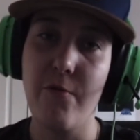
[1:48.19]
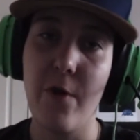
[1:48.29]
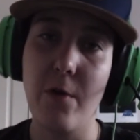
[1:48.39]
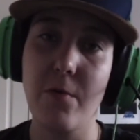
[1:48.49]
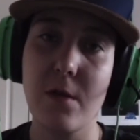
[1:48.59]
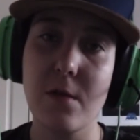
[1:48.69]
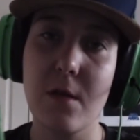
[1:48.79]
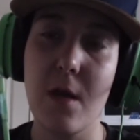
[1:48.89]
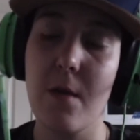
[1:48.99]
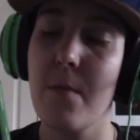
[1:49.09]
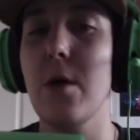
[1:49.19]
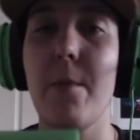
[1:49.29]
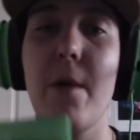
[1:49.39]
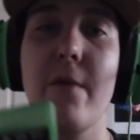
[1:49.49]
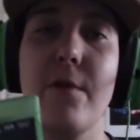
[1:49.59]
fun with this game.
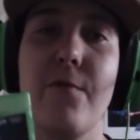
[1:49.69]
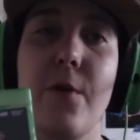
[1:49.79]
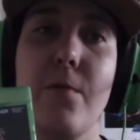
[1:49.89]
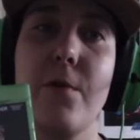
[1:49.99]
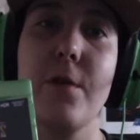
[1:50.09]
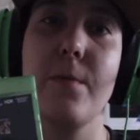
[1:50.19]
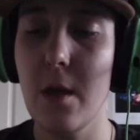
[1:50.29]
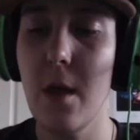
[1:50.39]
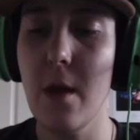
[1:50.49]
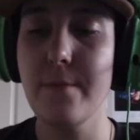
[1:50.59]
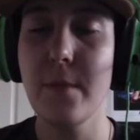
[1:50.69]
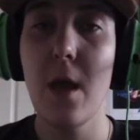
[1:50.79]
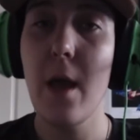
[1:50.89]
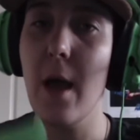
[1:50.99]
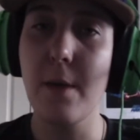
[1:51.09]
I'm having fun with it. Yeah,
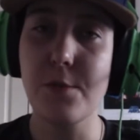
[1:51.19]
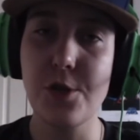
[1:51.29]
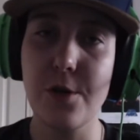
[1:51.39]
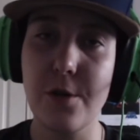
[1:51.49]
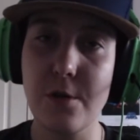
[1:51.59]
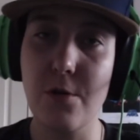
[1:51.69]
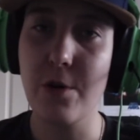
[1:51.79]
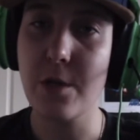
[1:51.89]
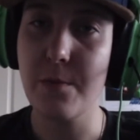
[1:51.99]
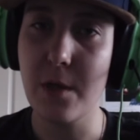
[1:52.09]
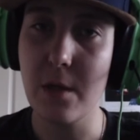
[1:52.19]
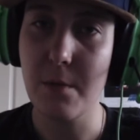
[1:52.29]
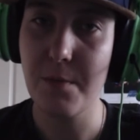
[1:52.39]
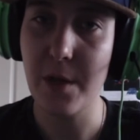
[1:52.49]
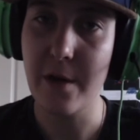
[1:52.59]
I'm sure there's going to
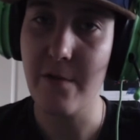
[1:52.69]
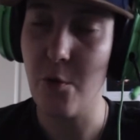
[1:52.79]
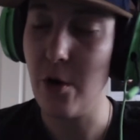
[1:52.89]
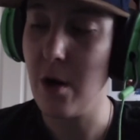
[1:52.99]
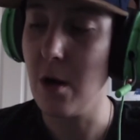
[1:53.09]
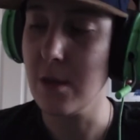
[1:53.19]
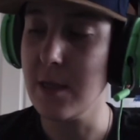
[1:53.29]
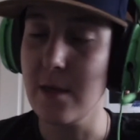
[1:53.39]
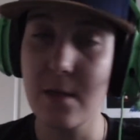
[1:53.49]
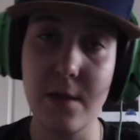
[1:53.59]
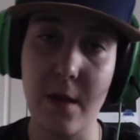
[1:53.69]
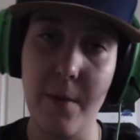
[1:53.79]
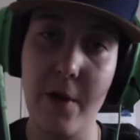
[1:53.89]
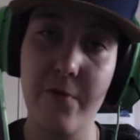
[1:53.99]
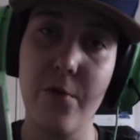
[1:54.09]
be plenty of more content to
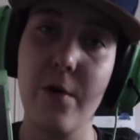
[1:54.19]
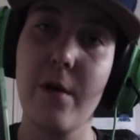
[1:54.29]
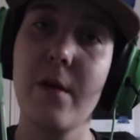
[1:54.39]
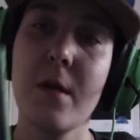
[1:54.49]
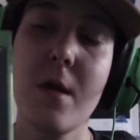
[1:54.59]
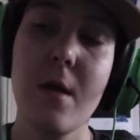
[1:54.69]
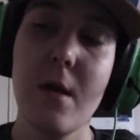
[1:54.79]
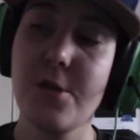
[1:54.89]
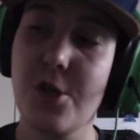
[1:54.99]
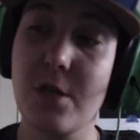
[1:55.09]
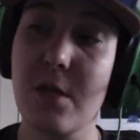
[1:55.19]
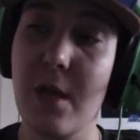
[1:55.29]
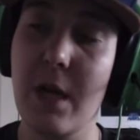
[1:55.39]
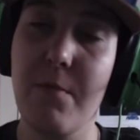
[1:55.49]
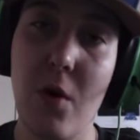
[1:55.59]
come out for it, just
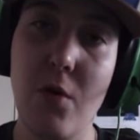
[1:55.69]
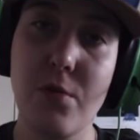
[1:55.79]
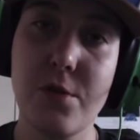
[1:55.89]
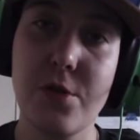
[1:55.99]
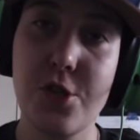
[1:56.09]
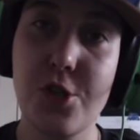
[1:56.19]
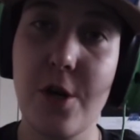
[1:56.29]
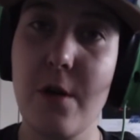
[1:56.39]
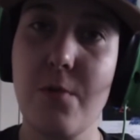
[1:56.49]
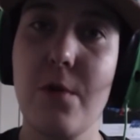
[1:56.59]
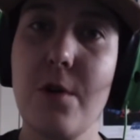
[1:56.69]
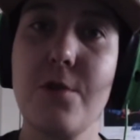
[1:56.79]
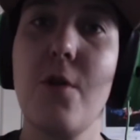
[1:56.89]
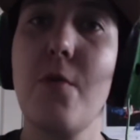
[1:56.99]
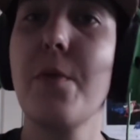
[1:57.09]
like most shared
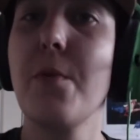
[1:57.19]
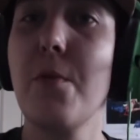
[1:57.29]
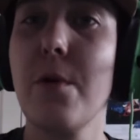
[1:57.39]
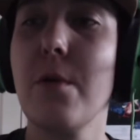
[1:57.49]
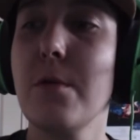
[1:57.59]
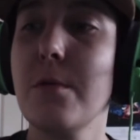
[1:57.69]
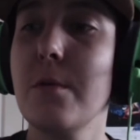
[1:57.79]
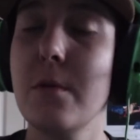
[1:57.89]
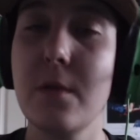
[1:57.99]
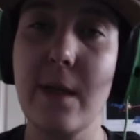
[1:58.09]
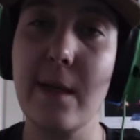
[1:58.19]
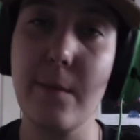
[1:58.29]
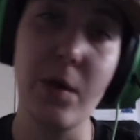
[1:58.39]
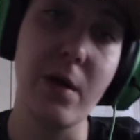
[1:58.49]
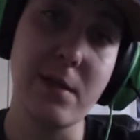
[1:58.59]
world, open world,
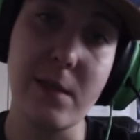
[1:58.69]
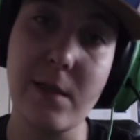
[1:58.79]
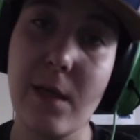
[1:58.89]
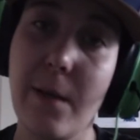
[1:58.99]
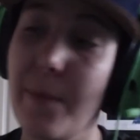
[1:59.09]
sandboxy type